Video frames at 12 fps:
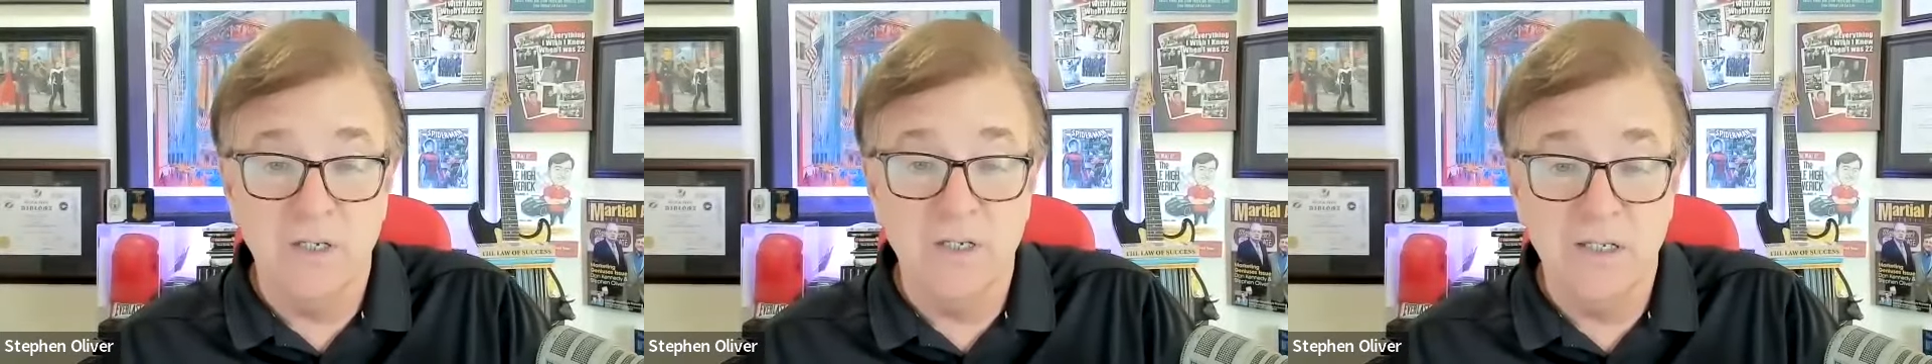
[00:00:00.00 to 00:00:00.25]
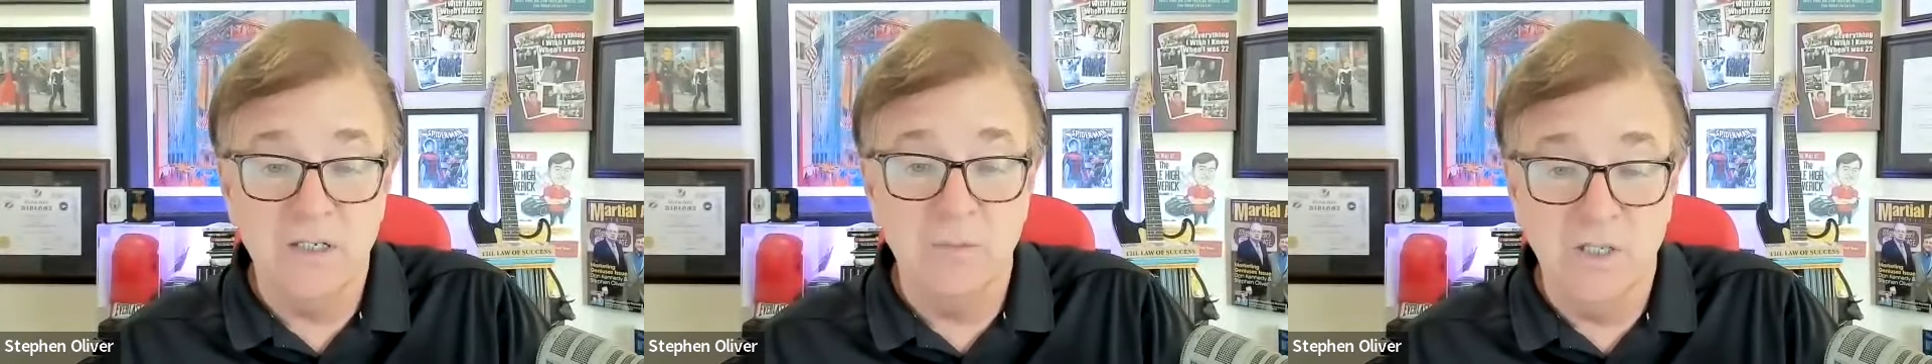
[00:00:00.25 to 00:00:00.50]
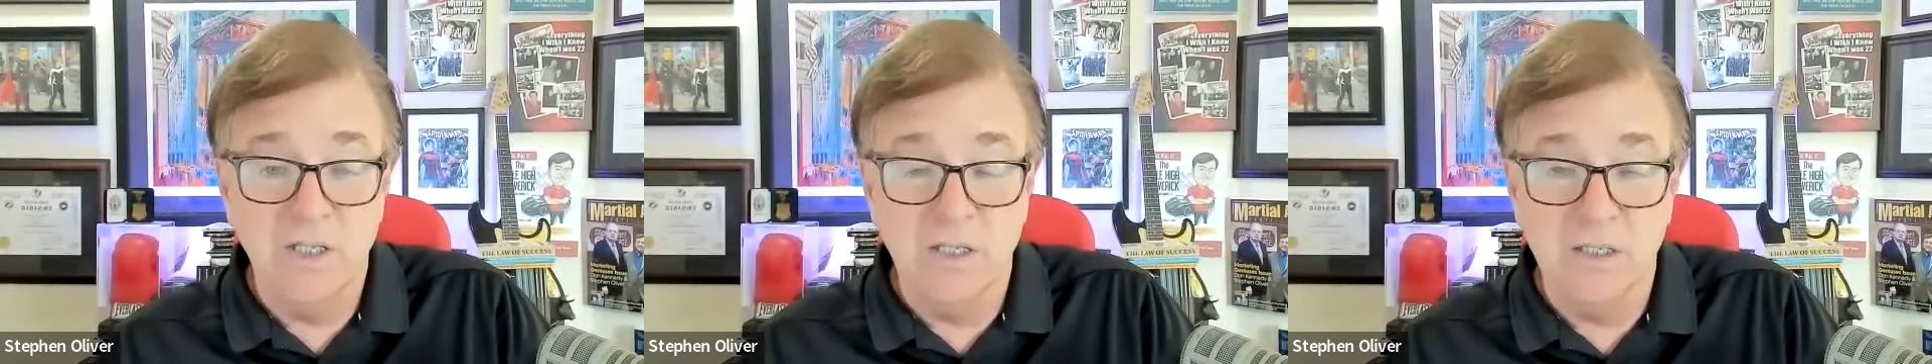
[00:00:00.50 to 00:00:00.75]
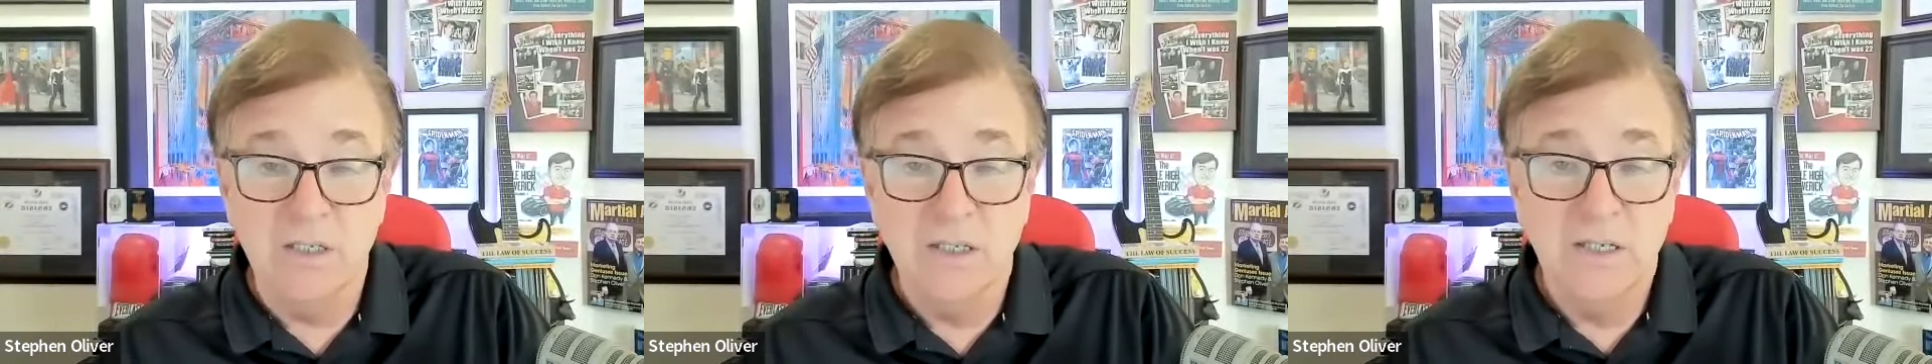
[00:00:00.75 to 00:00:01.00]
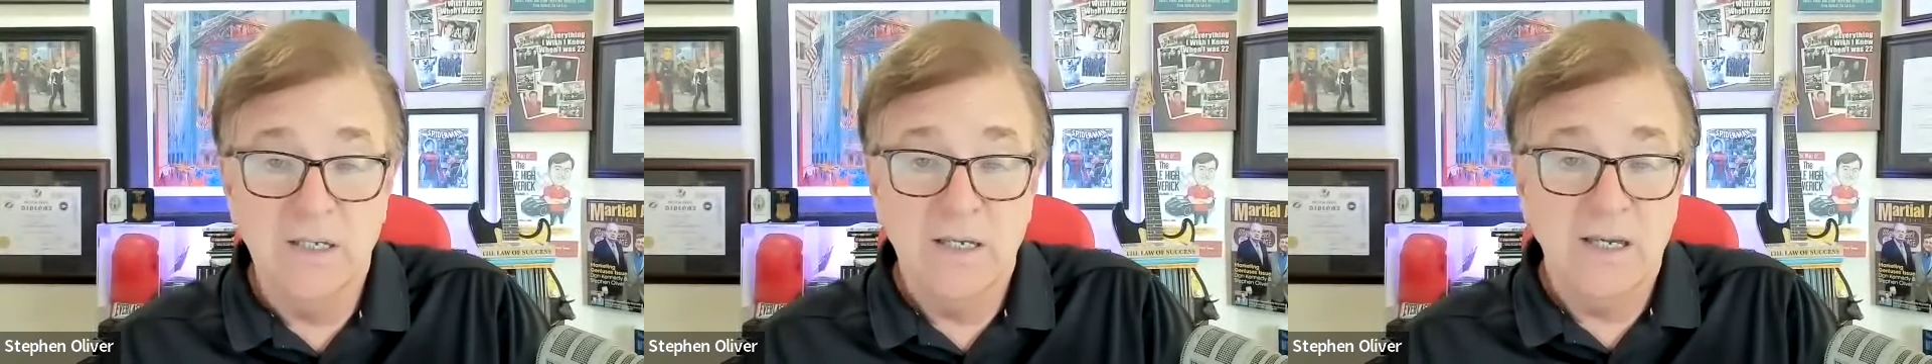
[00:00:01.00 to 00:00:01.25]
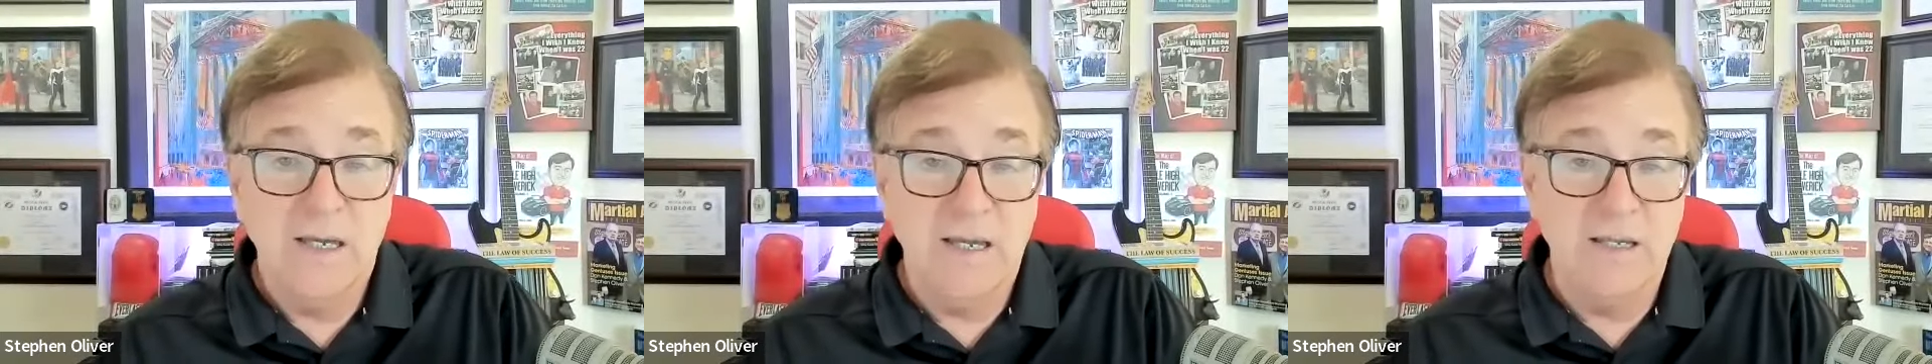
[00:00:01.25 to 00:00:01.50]
you need to be.
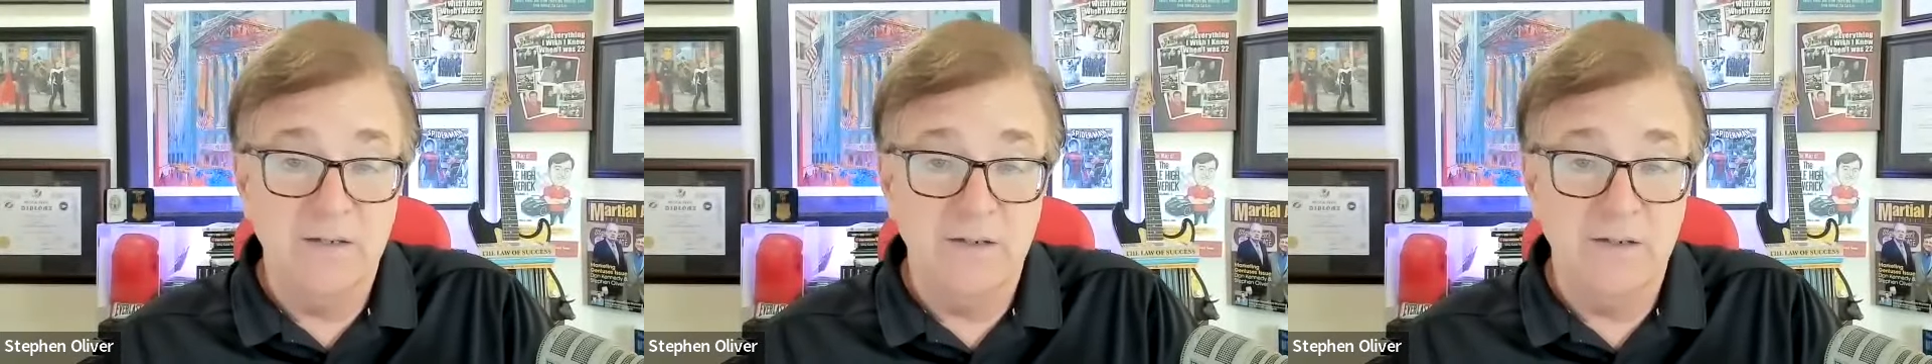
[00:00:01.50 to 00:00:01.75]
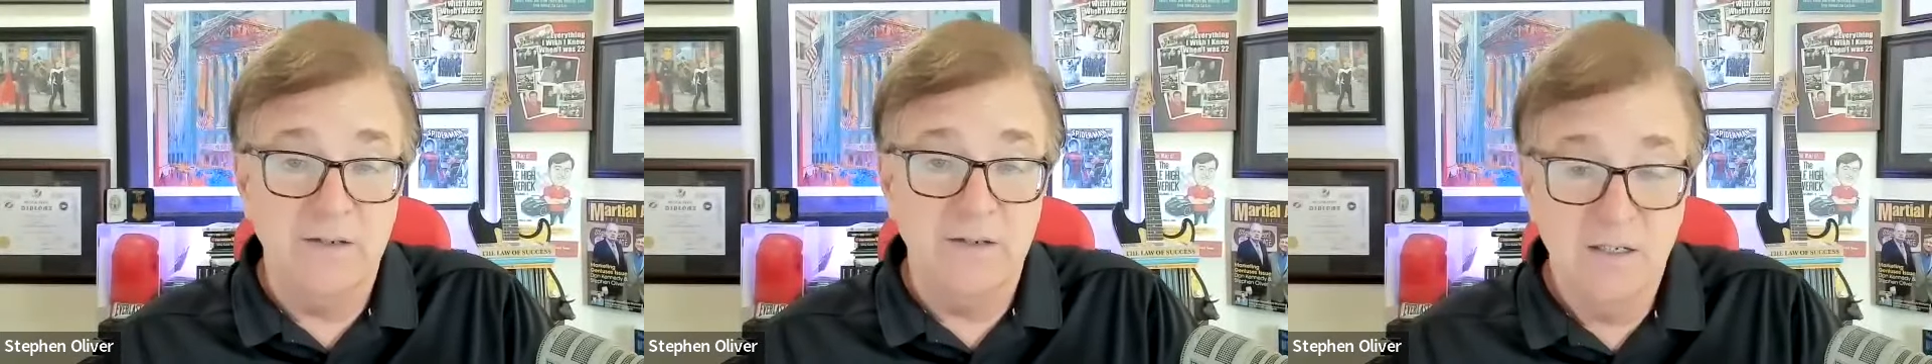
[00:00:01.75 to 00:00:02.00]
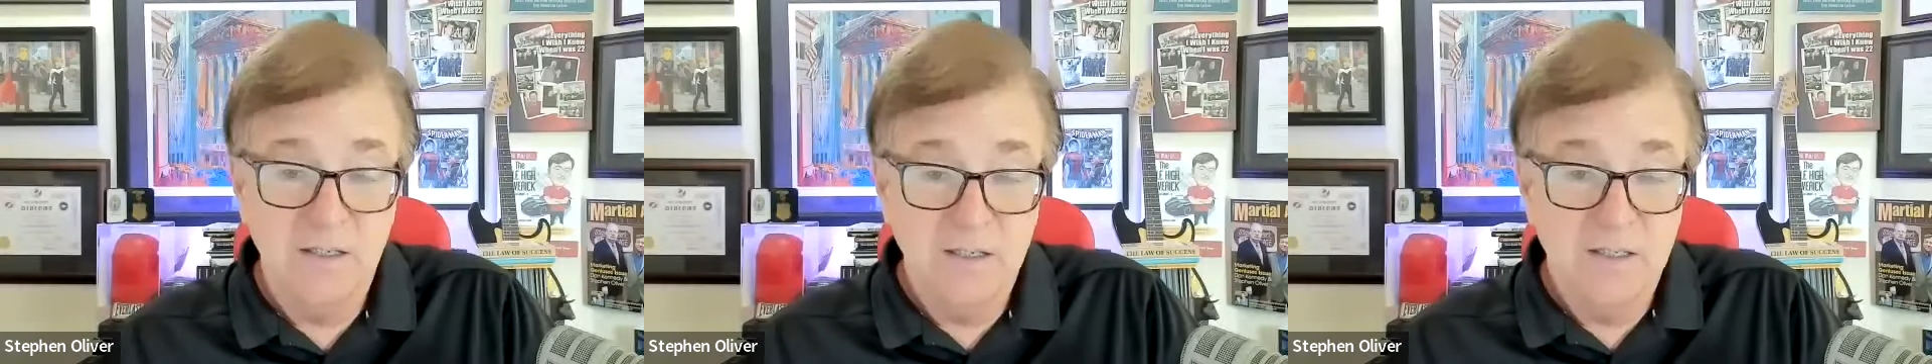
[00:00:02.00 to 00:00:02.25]
And